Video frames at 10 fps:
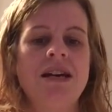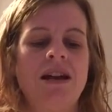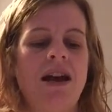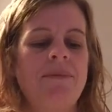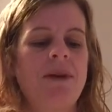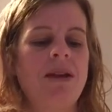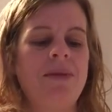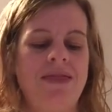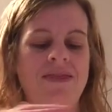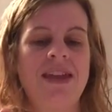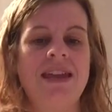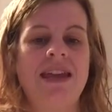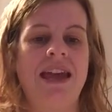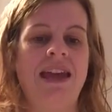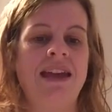and I'm going to be
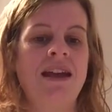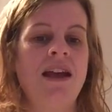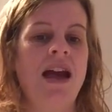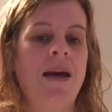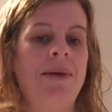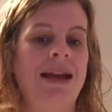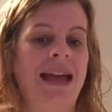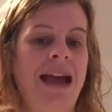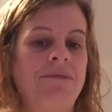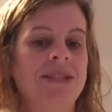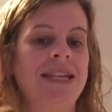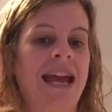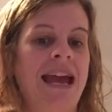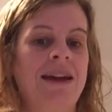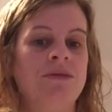thinking about counting
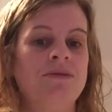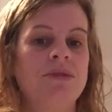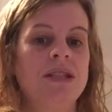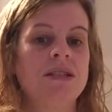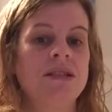out